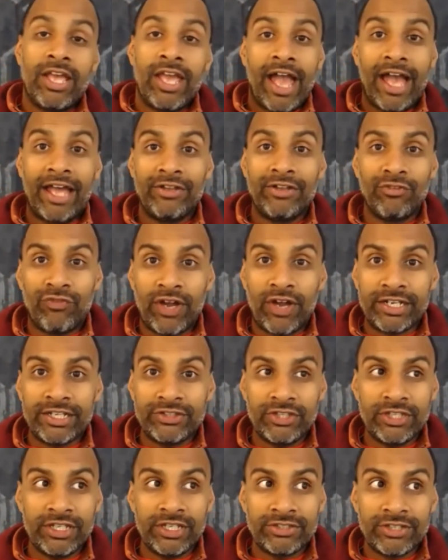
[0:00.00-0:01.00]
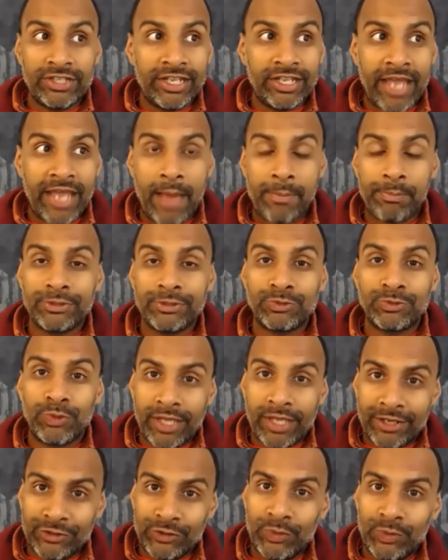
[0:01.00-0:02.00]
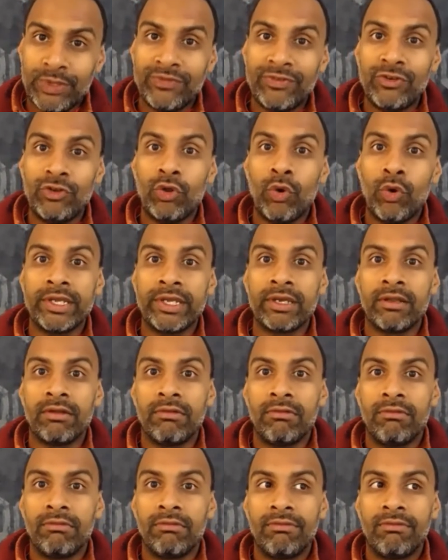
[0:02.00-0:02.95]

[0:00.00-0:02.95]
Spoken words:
And the funny thing is, it happens without you even knowing it.